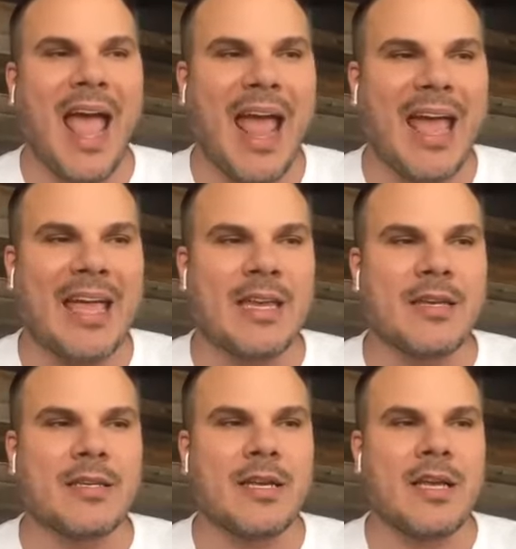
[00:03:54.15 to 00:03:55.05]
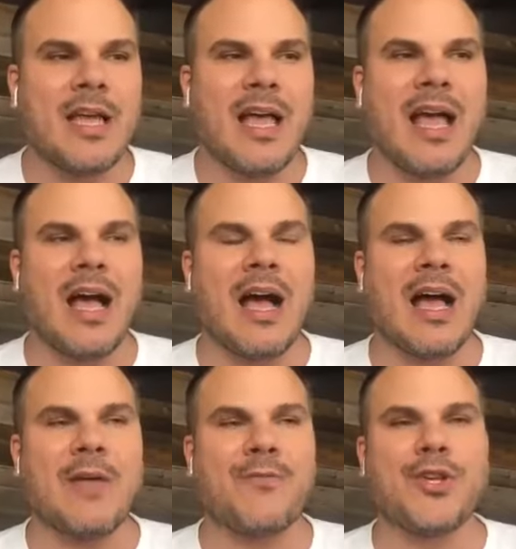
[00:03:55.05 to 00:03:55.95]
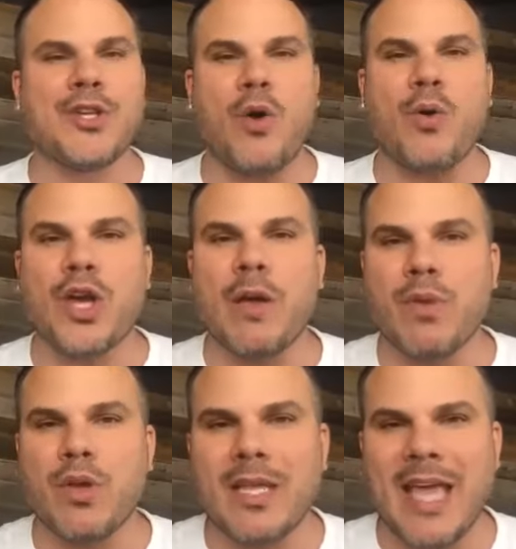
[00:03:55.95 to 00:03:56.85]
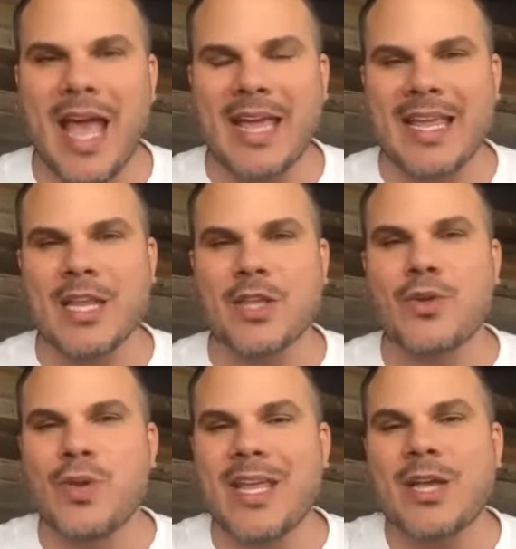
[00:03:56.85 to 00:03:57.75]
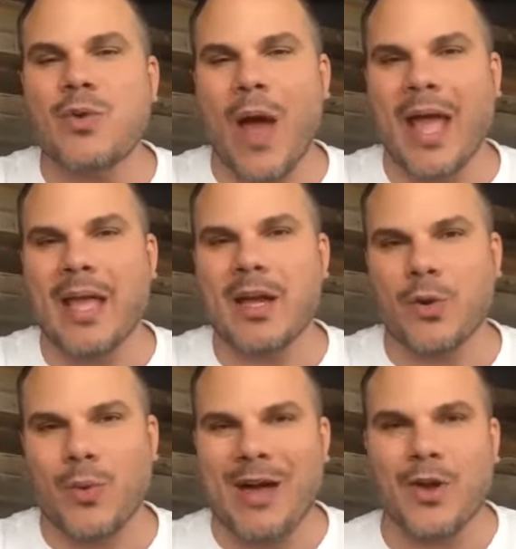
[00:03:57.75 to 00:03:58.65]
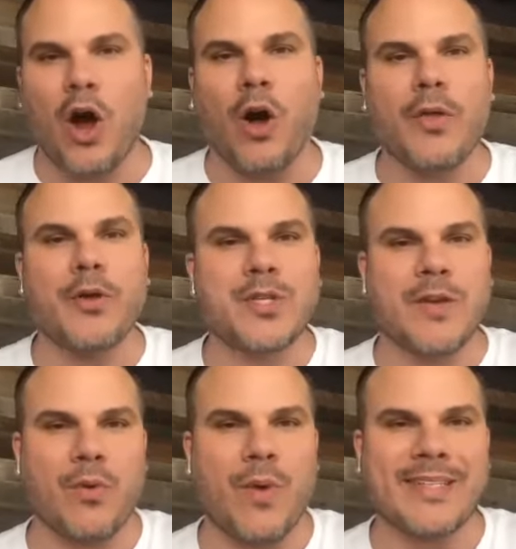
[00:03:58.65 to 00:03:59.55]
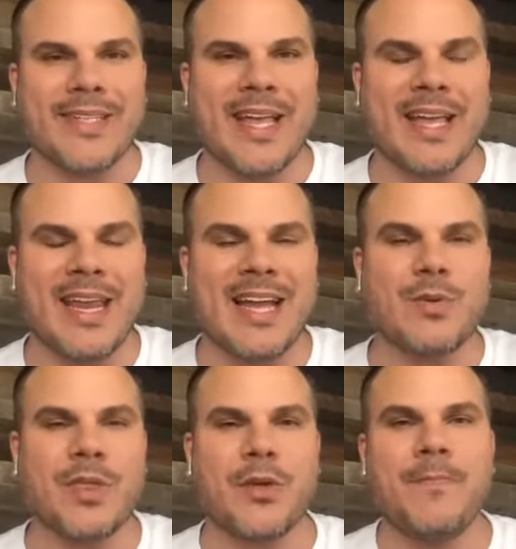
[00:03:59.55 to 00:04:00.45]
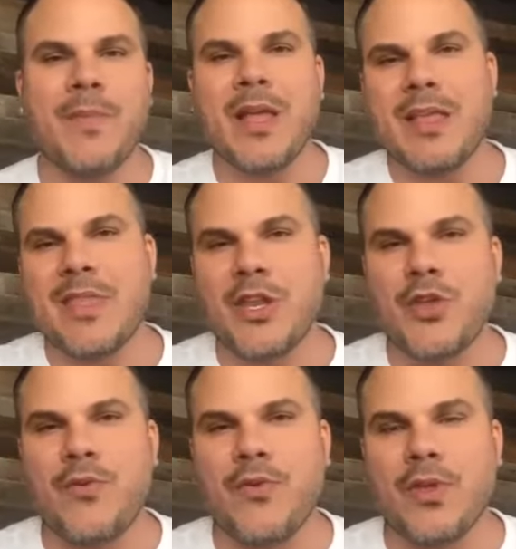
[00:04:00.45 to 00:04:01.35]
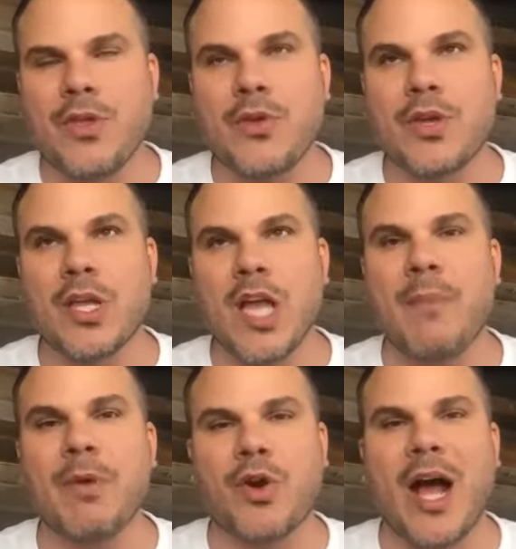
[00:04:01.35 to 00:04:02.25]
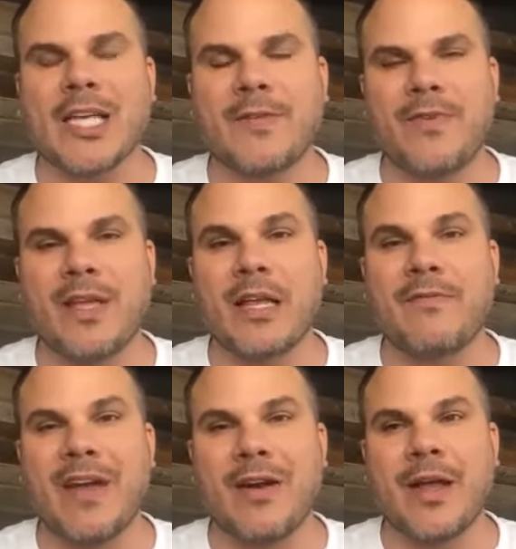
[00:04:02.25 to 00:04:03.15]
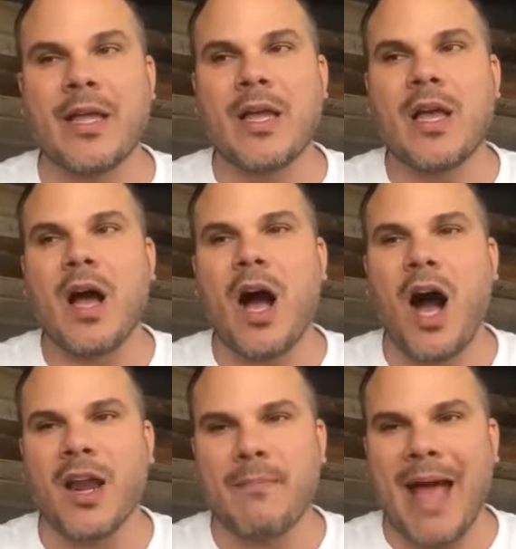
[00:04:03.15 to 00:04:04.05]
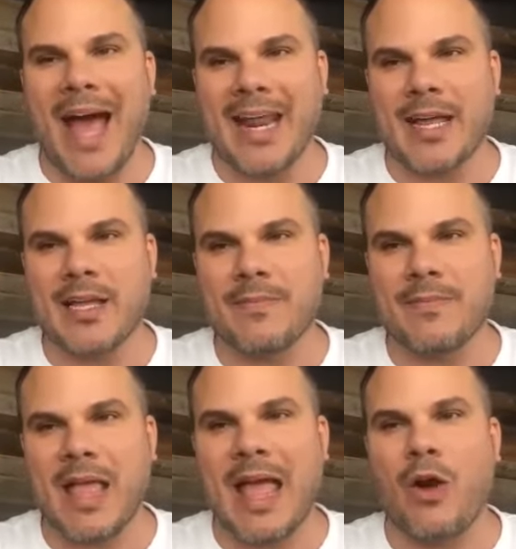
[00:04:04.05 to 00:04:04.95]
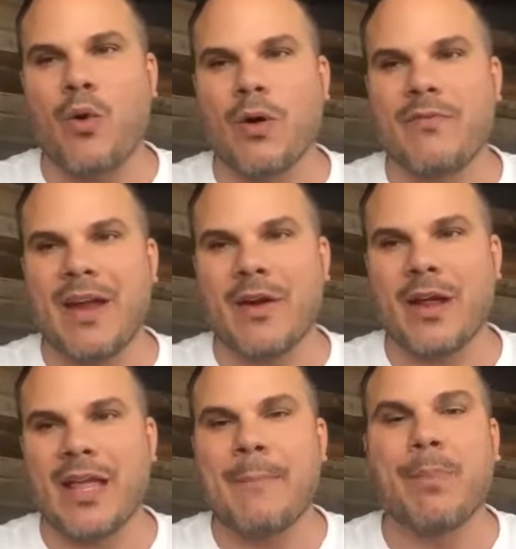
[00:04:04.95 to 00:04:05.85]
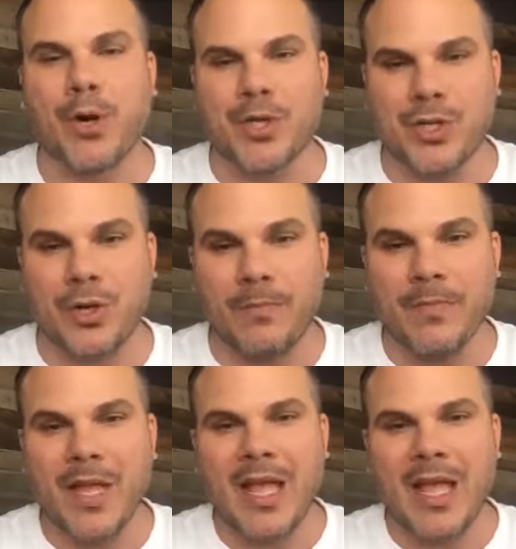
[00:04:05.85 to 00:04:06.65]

And uh, if you don't communicate in a unique way around all those different ways they can connect with you, then you you can come across feeling very automatic or very impersonal.